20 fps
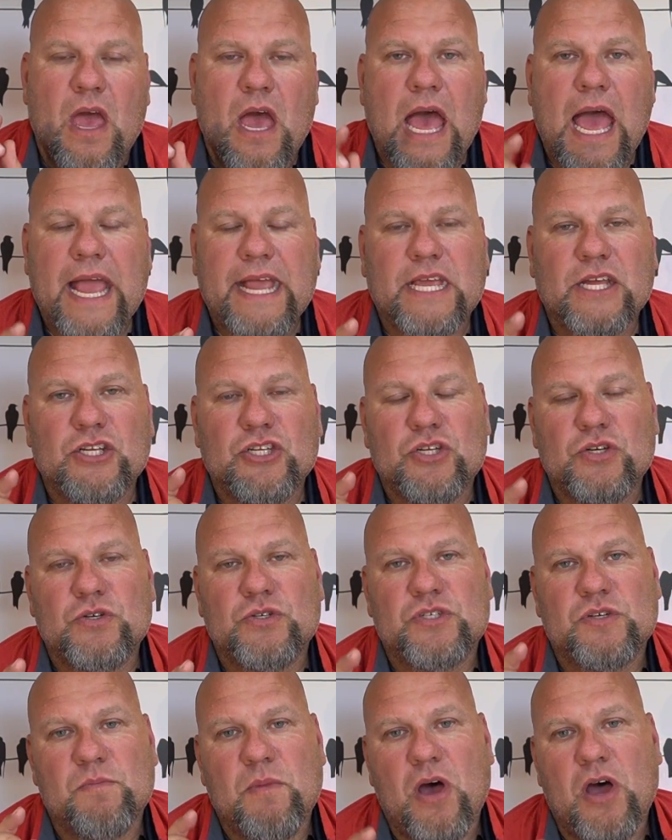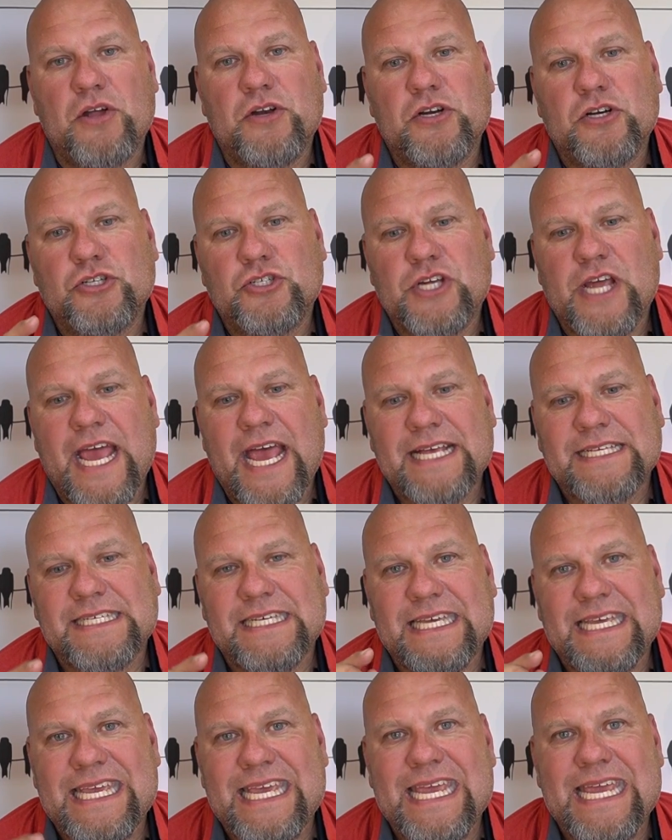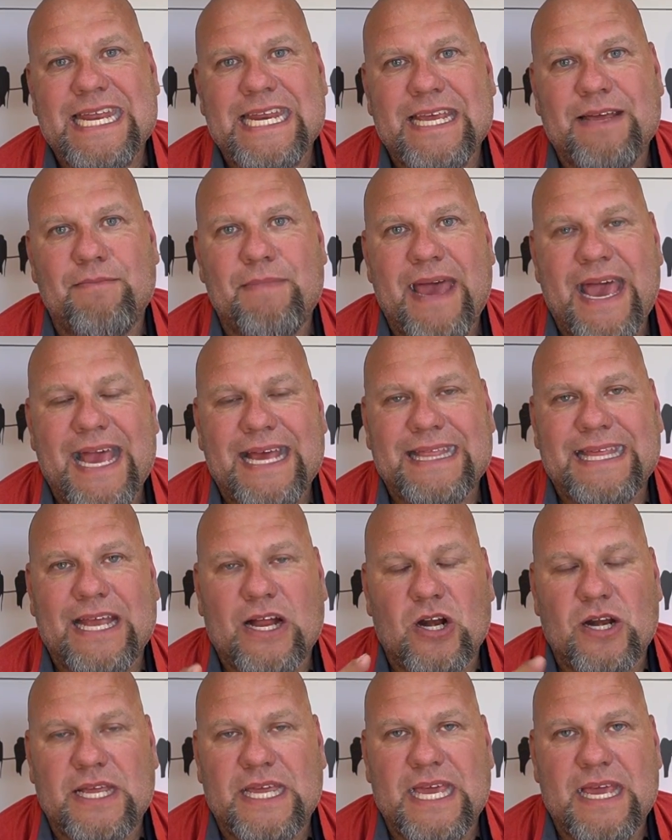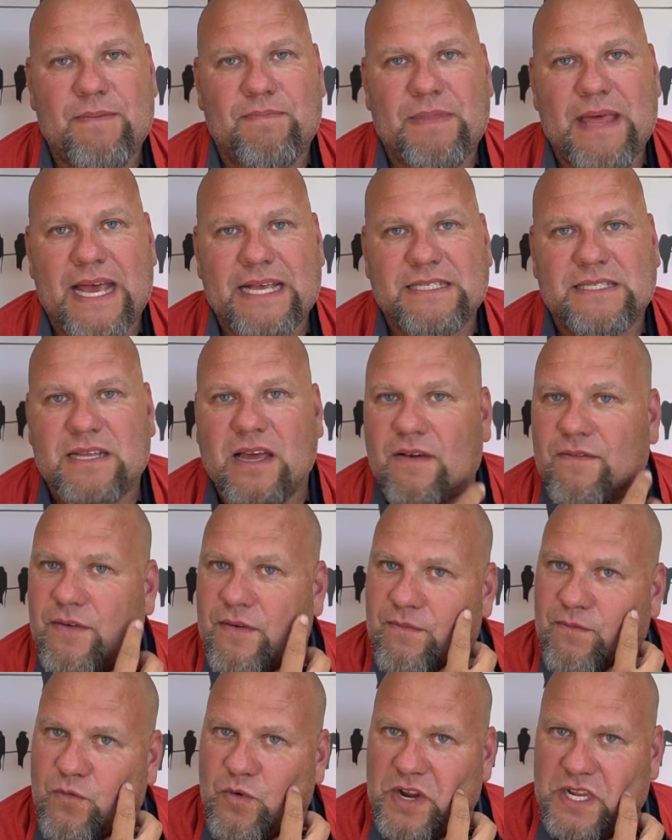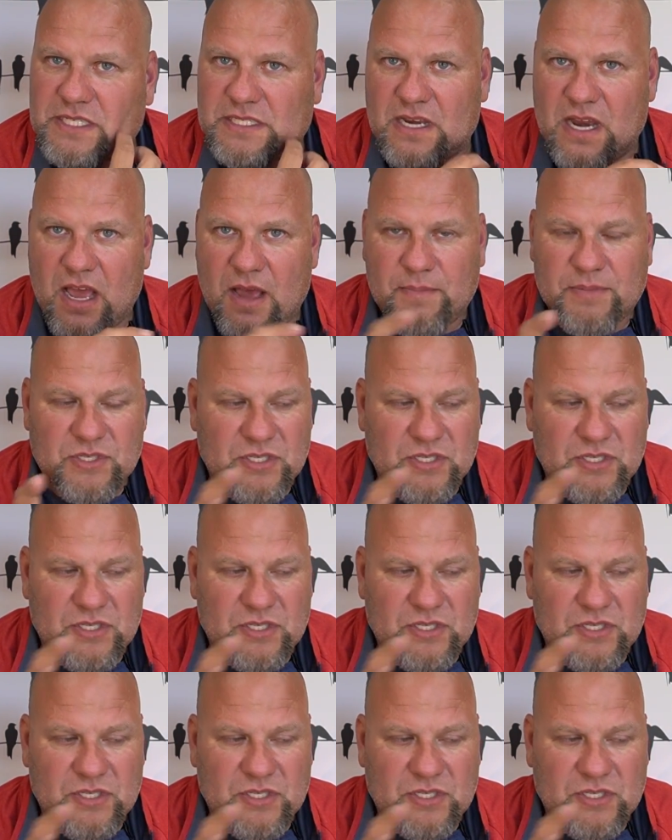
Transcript: I can do some under chassis heating back there to keep that stuff from freezing up.